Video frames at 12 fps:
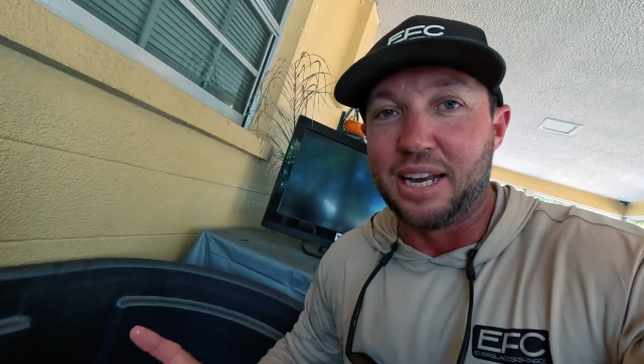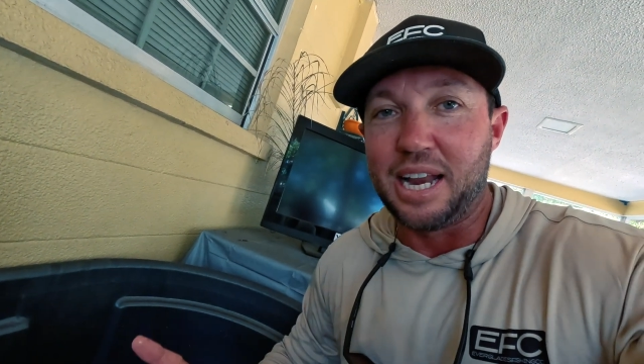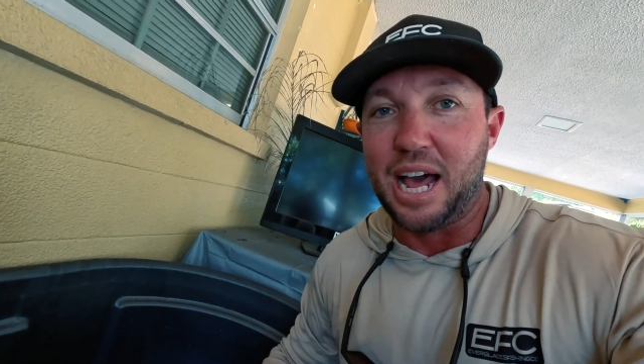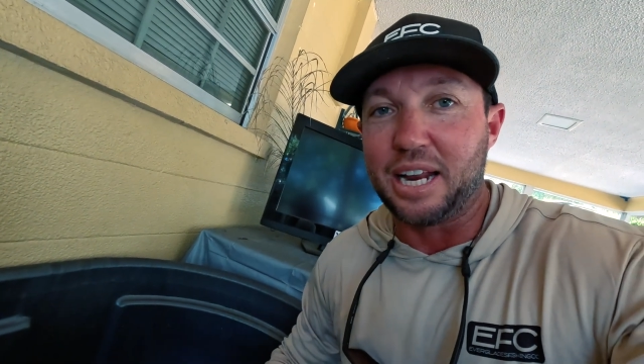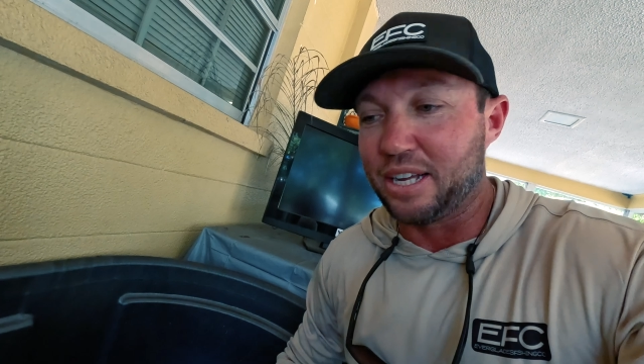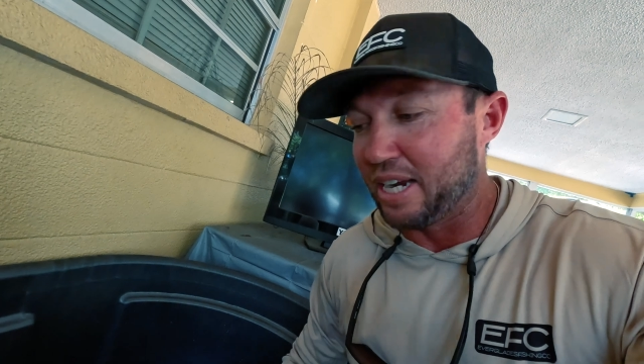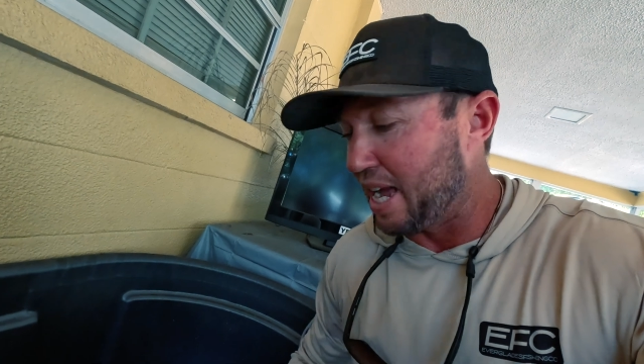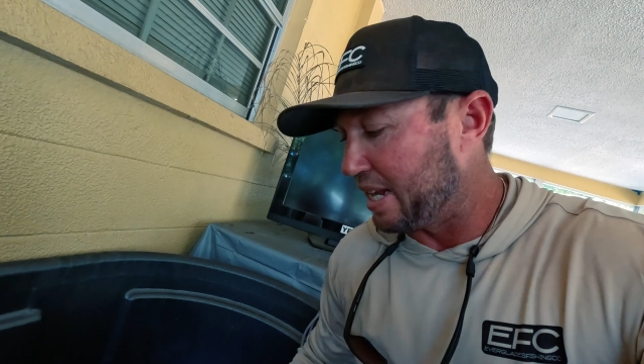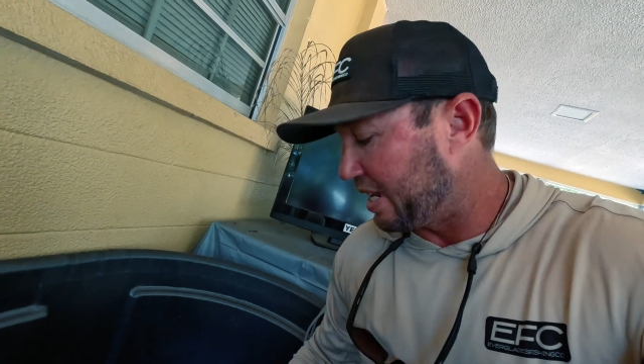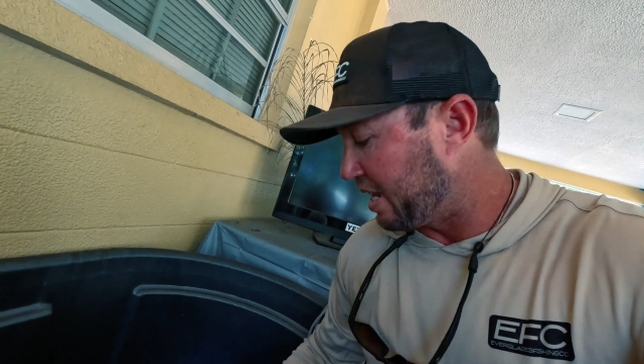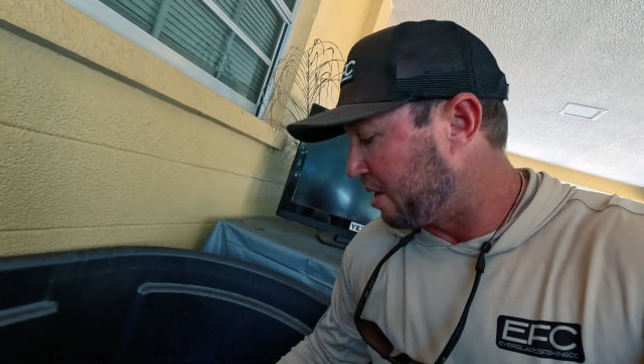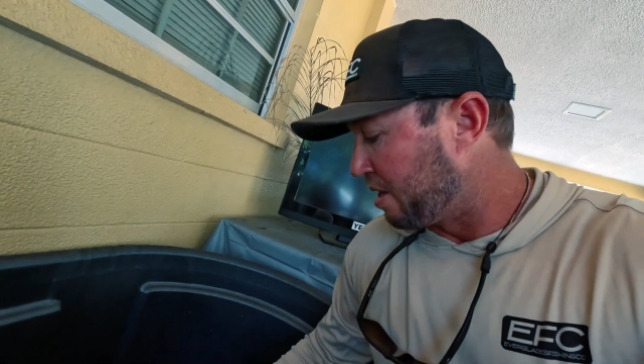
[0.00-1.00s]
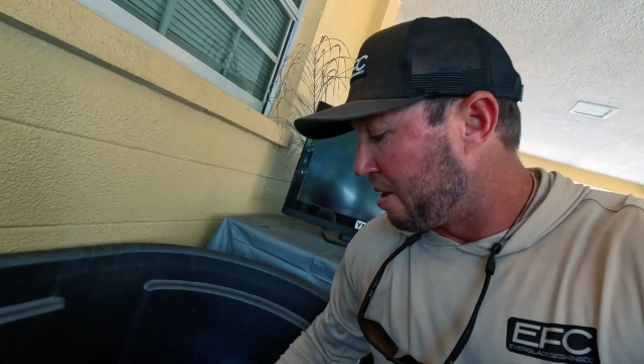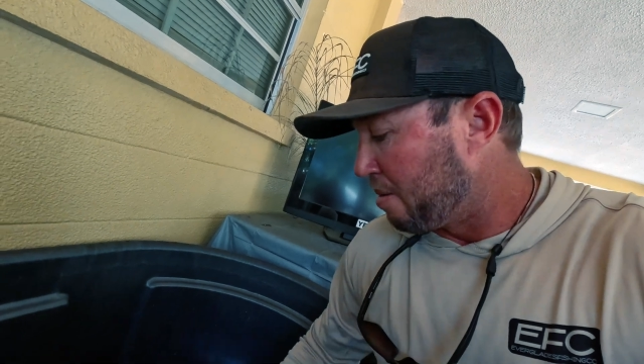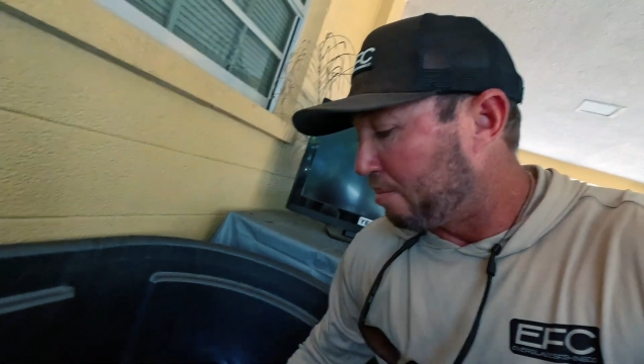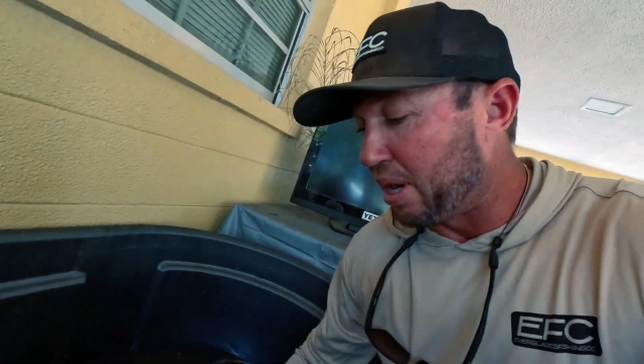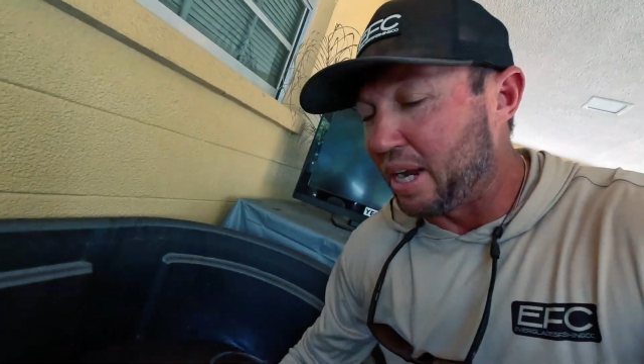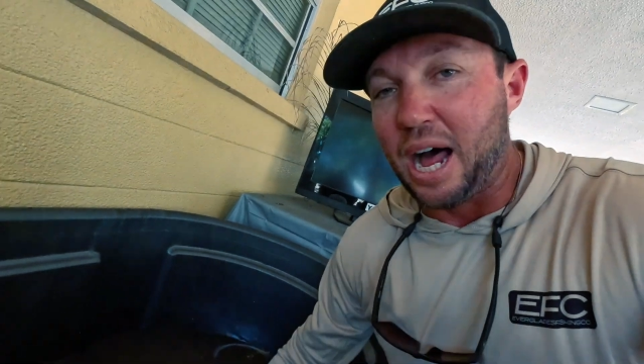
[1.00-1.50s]
Not a good idea.
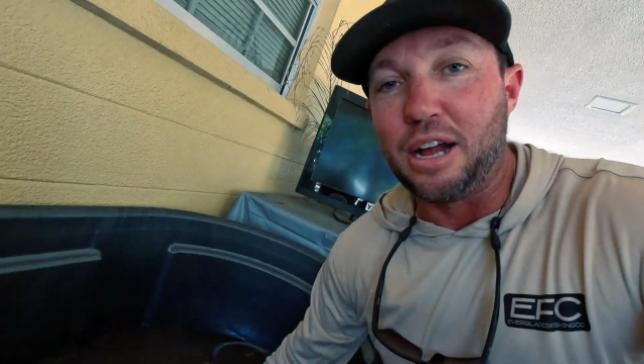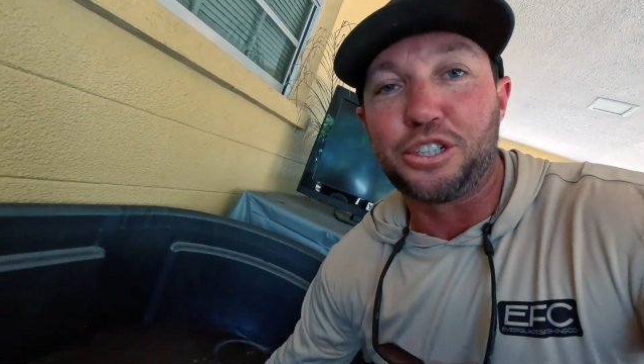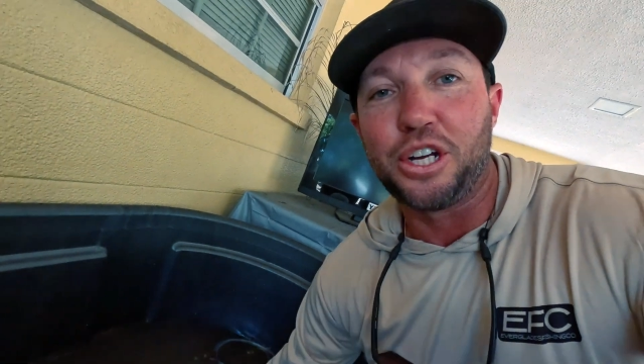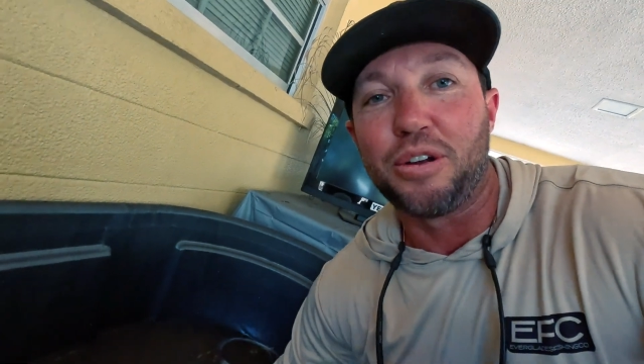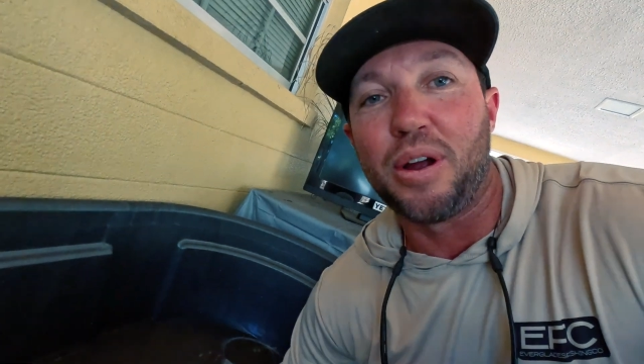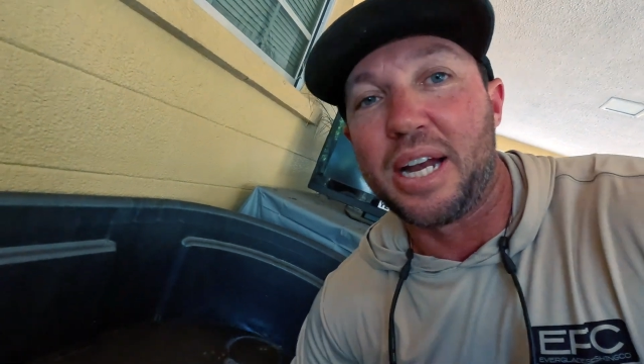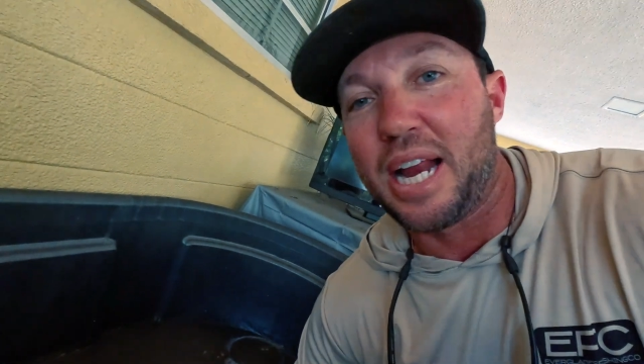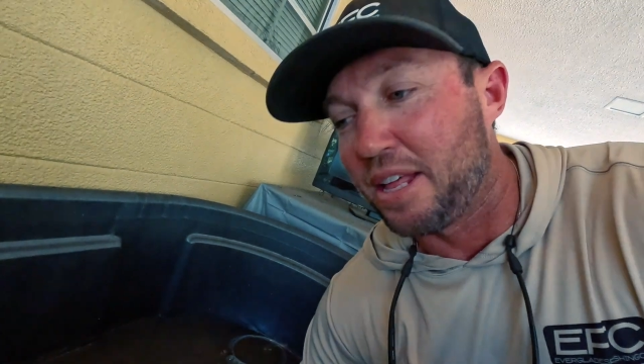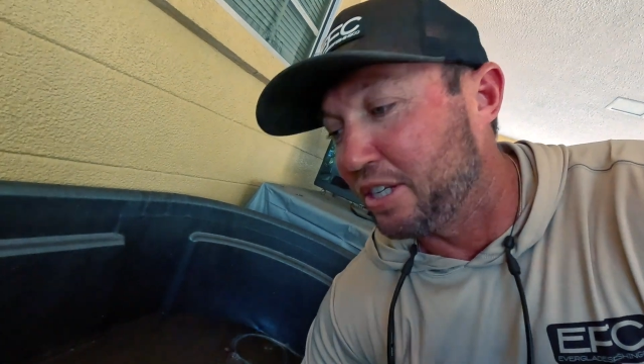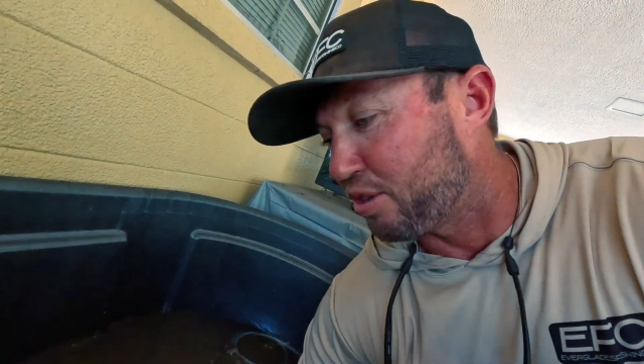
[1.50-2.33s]
But I'll show you right now.